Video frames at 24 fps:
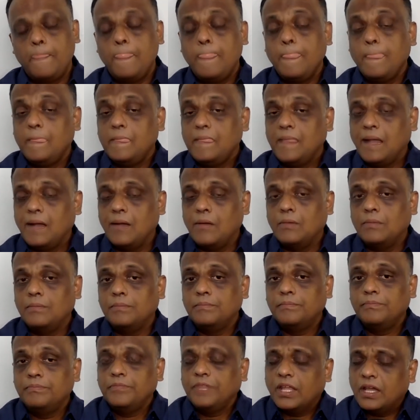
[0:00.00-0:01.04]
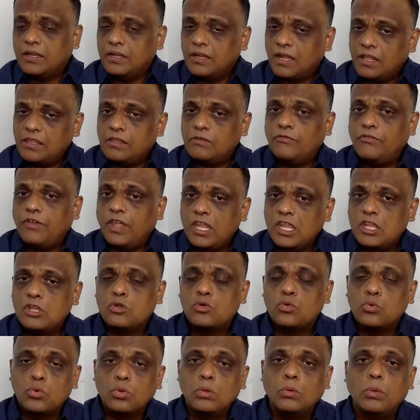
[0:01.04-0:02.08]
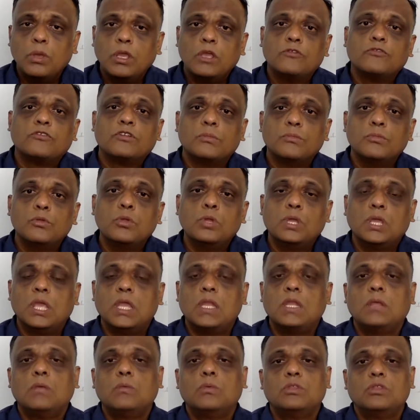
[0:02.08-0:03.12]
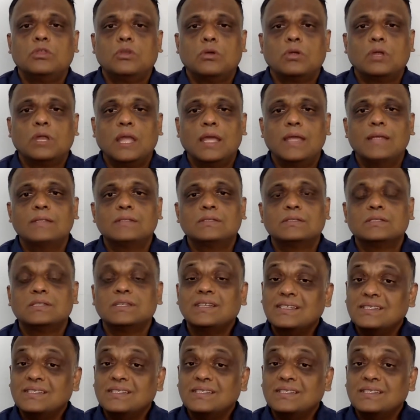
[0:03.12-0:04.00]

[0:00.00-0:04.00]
Now, another very cool way of communicating with your clients is